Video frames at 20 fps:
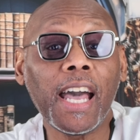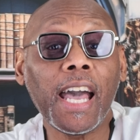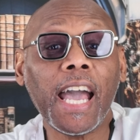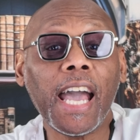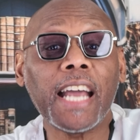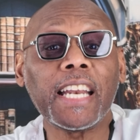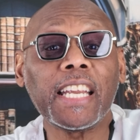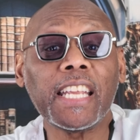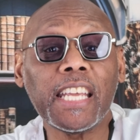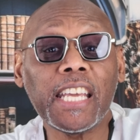
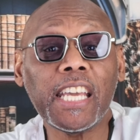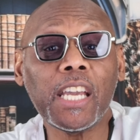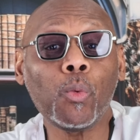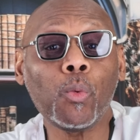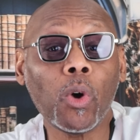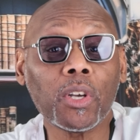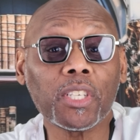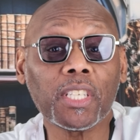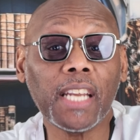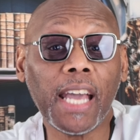and he
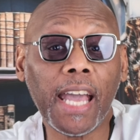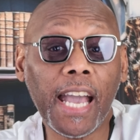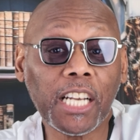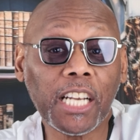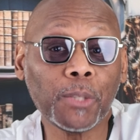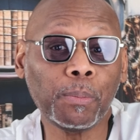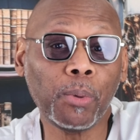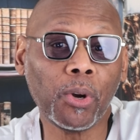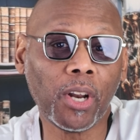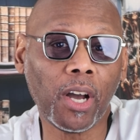was an
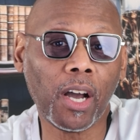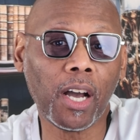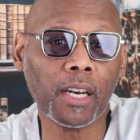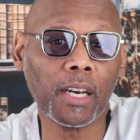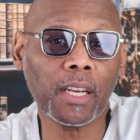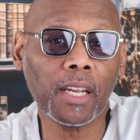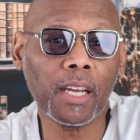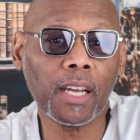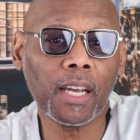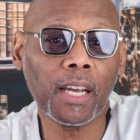expert
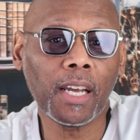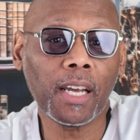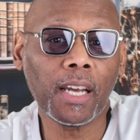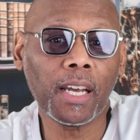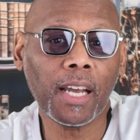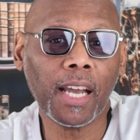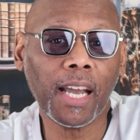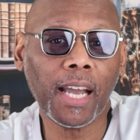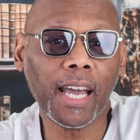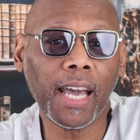on,
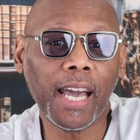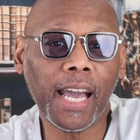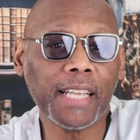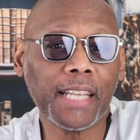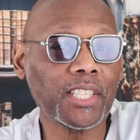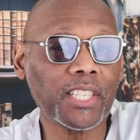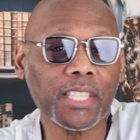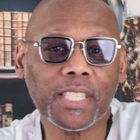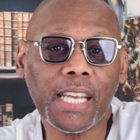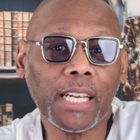
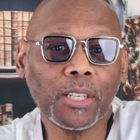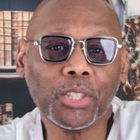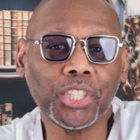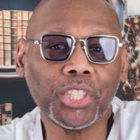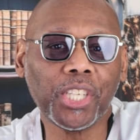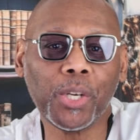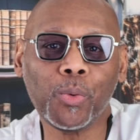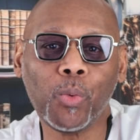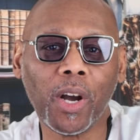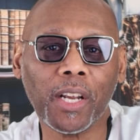and still
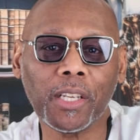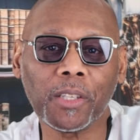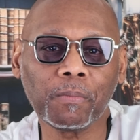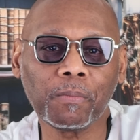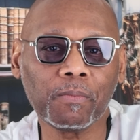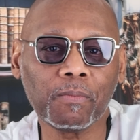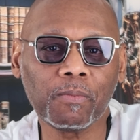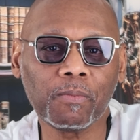she won.